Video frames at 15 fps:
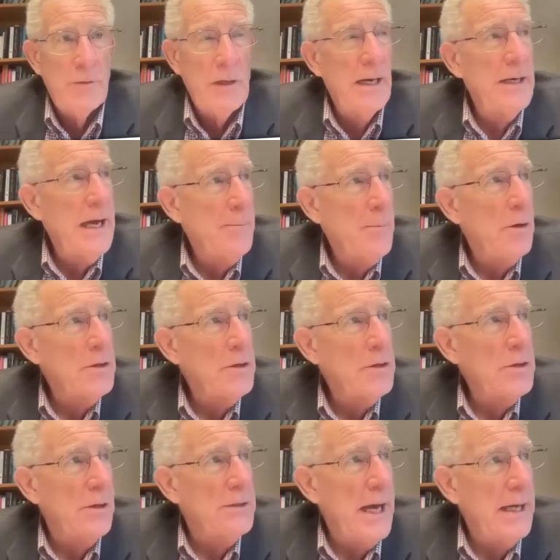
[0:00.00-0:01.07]
and I'm
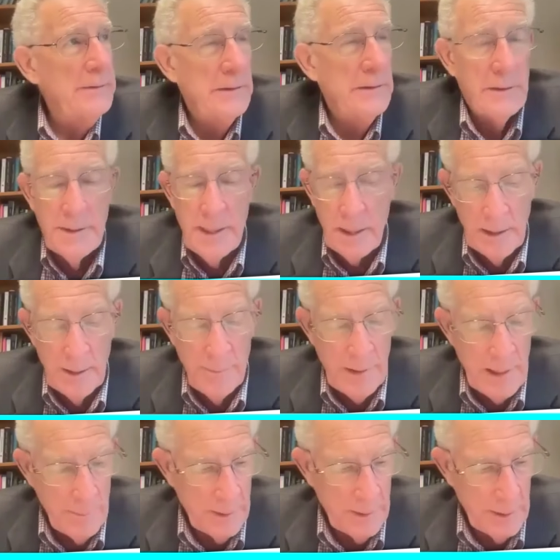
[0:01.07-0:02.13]
also not telling
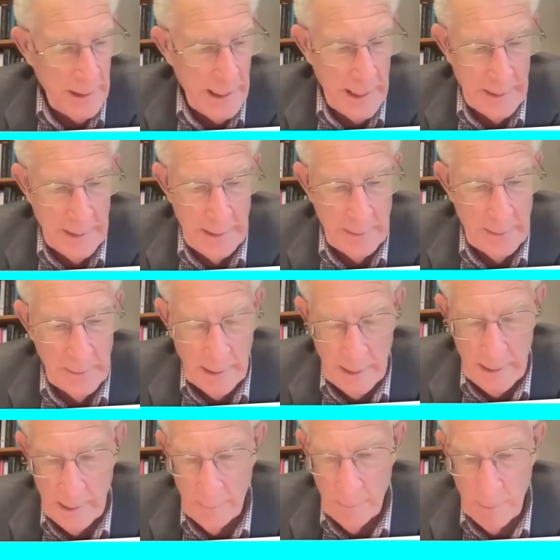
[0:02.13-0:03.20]
people you can't eat a
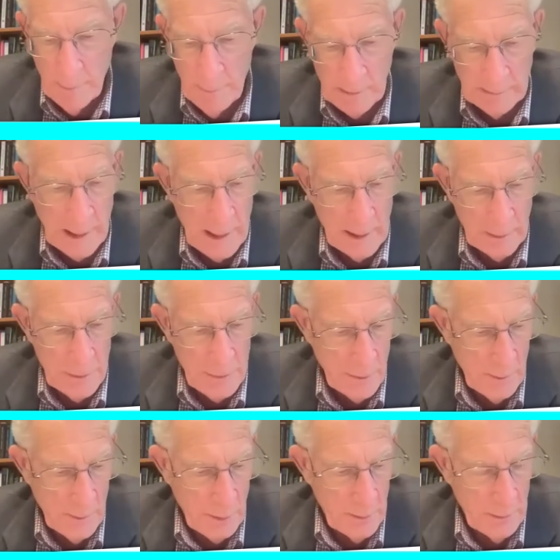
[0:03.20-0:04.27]
McDonald's or
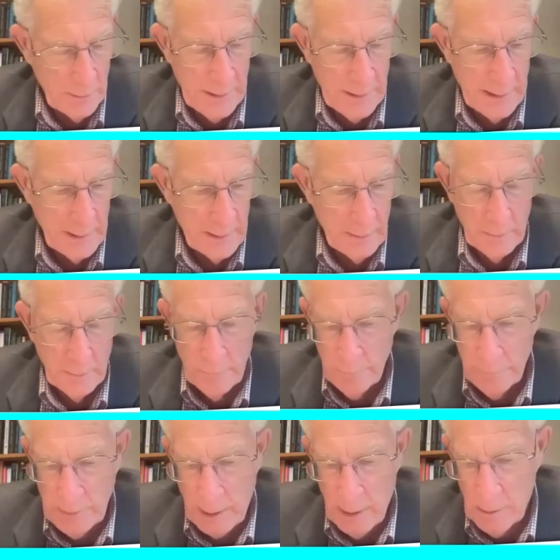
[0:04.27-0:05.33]
a Burger King or
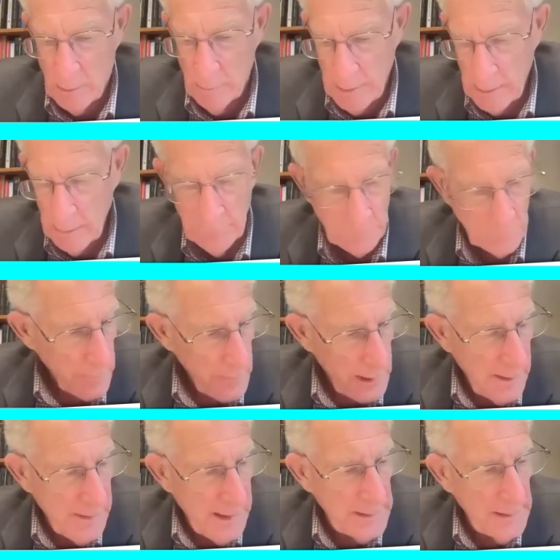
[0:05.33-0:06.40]
Taco Bell. I
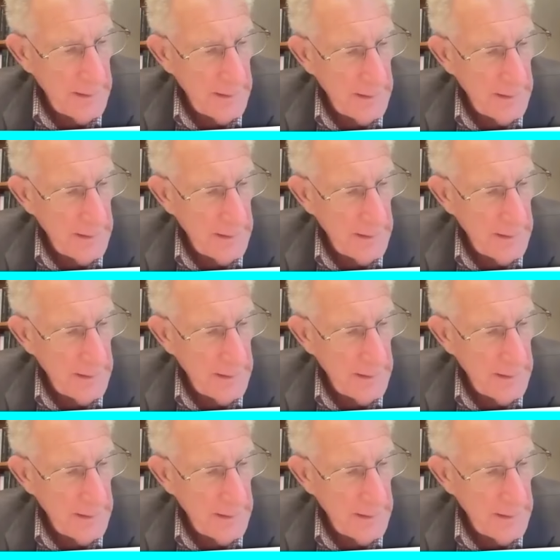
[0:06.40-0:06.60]
mean,